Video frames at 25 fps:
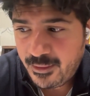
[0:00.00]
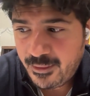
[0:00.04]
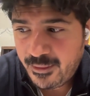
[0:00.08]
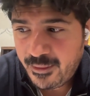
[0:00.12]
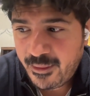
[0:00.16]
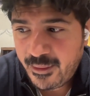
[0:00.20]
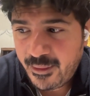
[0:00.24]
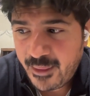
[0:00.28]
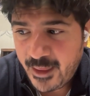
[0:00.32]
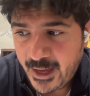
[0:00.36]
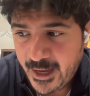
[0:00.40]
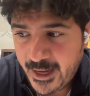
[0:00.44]

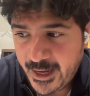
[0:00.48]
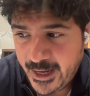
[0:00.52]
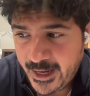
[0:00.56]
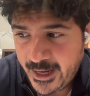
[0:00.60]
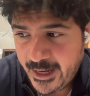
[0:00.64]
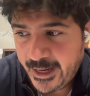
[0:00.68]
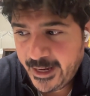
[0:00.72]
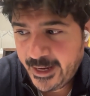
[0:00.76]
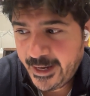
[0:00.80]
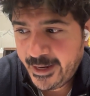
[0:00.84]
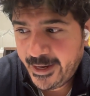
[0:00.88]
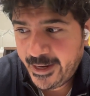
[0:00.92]

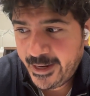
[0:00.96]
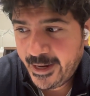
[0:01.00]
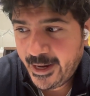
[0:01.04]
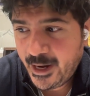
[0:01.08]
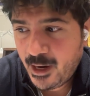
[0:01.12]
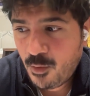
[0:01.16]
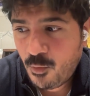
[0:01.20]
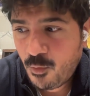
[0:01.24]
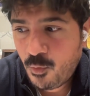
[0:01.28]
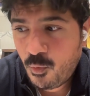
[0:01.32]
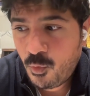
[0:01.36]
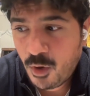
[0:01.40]
they
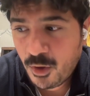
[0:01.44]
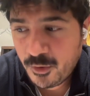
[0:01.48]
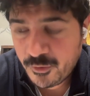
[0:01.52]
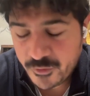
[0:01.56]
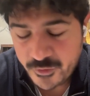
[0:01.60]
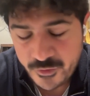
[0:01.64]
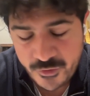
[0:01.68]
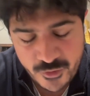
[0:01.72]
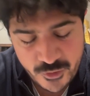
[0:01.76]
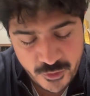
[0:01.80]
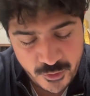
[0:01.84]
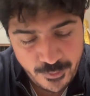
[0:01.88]

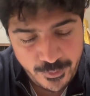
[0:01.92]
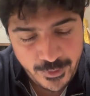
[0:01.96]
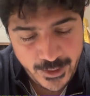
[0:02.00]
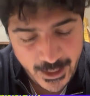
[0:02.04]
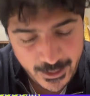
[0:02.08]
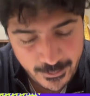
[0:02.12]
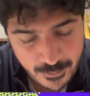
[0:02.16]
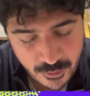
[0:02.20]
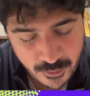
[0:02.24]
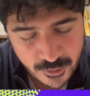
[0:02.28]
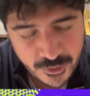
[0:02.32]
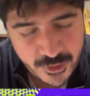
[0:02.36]
want to be
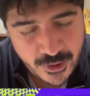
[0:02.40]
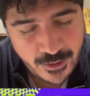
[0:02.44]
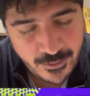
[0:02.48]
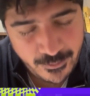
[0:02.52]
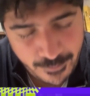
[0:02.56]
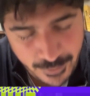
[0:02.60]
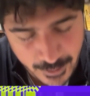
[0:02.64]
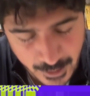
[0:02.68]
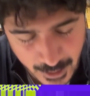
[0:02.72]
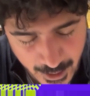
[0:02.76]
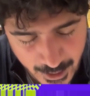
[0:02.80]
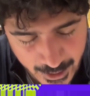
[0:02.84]
able to
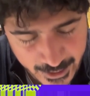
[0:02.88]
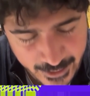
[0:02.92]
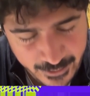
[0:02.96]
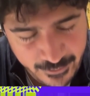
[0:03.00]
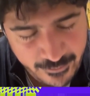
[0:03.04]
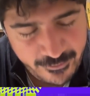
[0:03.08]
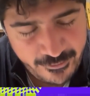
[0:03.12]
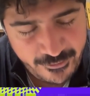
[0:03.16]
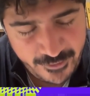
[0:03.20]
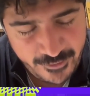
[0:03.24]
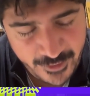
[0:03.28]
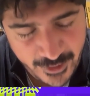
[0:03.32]
comply
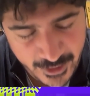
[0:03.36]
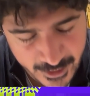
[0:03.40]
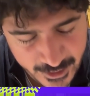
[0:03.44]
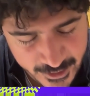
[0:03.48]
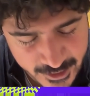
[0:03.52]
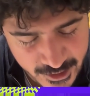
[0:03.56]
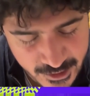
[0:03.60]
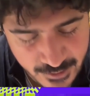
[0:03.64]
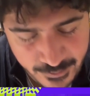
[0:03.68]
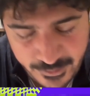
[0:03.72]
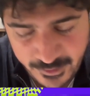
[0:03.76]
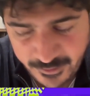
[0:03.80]

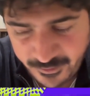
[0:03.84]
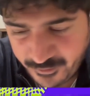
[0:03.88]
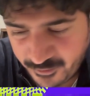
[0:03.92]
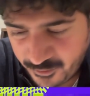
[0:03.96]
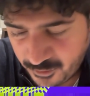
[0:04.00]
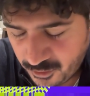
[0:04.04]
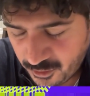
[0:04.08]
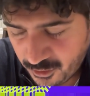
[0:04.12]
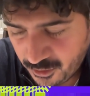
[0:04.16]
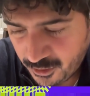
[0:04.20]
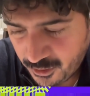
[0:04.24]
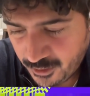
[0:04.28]
first
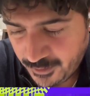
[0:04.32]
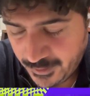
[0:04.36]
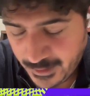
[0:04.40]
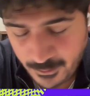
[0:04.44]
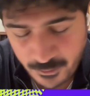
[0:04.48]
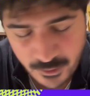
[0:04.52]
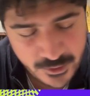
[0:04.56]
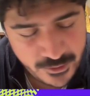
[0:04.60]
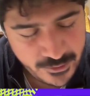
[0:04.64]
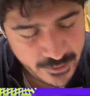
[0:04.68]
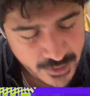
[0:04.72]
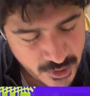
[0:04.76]
before they
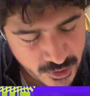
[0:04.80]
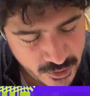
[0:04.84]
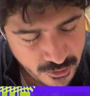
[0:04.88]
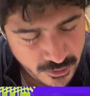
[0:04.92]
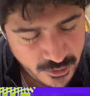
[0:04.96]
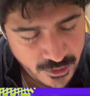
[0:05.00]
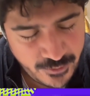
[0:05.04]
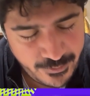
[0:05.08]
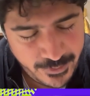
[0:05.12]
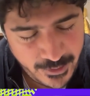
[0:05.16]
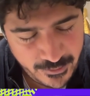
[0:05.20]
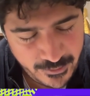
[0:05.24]
want to
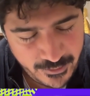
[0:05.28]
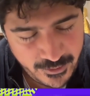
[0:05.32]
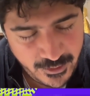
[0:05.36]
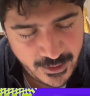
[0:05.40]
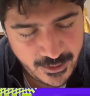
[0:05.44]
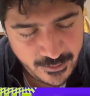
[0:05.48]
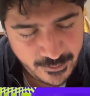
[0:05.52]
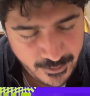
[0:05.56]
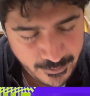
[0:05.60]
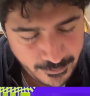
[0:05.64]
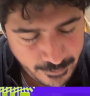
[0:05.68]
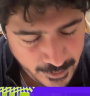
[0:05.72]
ensure
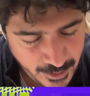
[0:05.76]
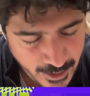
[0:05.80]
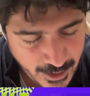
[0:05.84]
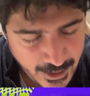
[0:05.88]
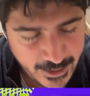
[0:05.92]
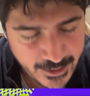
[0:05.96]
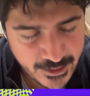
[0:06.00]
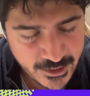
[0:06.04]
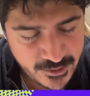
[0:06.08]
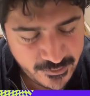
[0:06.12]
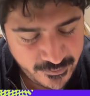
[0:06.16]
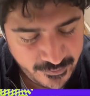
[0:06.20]

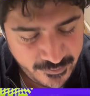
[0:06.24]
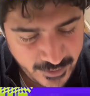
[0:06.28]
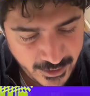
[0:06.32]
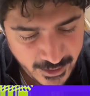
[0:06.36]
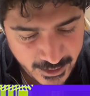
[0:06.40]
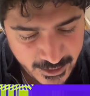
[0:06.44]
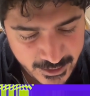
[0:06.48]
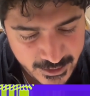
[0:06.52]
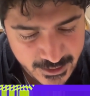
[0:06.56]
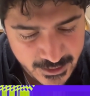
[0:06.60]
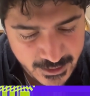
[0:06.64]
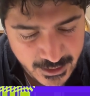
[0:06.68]
compliance
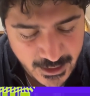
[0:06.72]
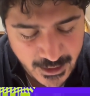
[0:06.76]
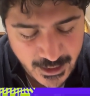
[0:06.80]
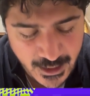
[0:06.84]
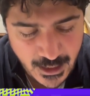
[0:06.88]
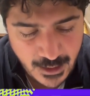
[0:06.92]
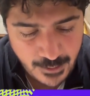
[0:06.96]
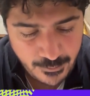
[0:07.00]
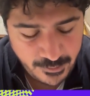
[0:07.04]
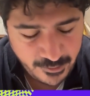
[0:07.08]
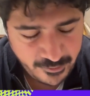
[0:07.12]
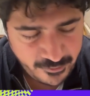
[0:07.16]
first
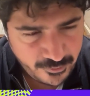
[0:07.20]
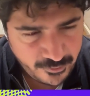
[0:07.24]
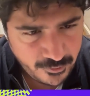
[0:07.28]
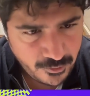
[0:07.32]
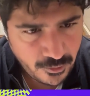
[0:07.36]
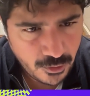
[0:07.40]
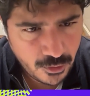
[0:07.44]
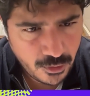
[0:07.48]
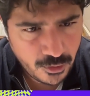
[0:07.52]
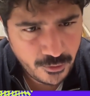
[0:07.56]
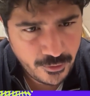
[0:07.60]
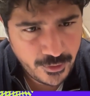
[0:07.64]

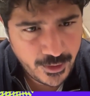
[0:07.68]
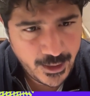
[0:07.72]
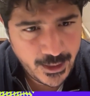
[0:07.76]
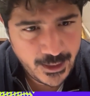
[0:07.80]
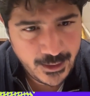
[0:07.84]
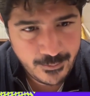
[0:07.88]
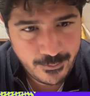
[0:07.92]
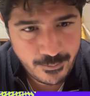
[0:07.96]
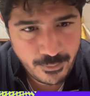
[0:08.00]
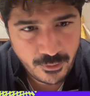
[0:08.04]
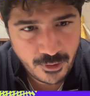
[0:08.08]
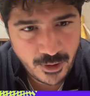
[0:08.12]
before
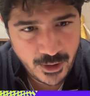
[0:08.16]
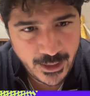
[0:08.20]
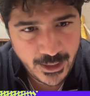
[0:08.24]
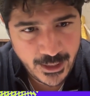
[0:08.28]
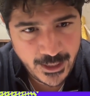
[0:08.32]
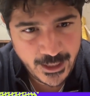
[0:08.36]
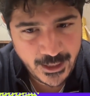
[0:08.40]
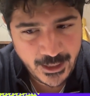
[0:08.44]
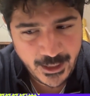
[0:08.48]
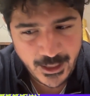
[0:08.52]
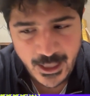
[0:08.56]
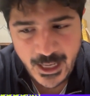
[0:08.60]
they
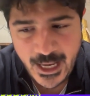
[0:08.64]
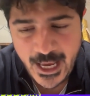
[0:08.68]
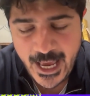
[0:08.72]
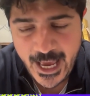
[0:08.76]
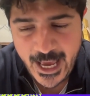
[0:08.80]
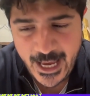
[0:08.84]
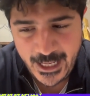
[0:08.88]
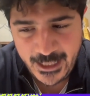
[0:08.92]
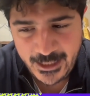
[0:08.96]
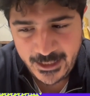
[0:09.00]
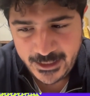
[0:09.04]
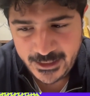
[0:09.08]
bring
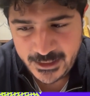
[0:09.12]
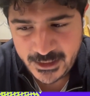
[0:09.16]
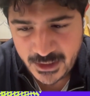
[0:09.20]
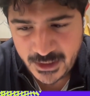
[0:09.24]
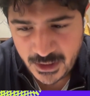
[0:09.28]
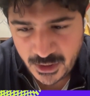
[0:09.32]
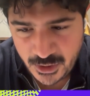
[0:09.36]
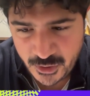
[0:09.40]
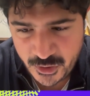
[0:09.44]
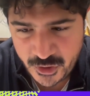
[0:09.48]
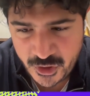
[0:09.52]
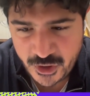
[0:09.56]
any
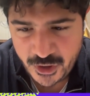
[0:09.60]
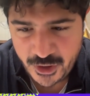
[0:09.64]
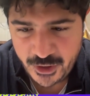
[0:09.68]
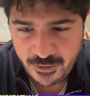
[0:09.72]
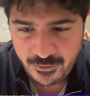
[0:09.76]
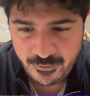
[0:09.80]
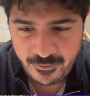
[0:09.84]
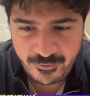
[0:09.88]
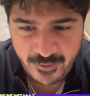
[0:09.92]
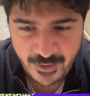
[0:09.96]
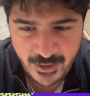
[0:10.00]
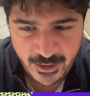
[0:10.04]
solution
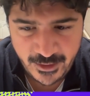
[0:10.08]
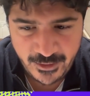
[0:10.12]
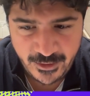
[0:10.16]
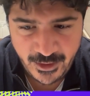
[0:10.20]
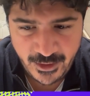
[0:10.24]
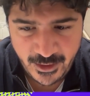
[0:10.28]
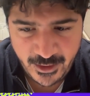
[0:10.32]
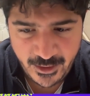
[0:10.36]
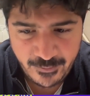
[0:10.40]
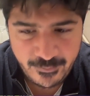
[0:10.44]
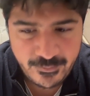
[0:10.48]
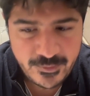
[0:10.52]

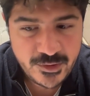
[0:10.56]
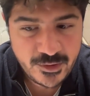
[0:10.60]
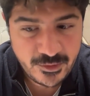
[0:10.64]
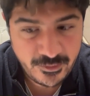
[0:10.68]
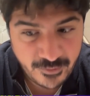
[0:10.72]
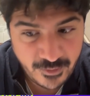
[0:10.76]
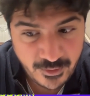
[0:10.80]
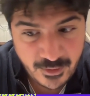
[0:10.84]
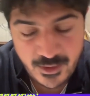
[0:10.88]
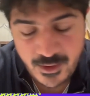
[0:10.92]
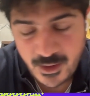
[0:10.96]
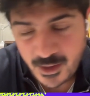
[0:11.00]
further sort
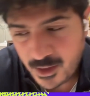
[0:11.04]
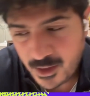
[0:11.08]
of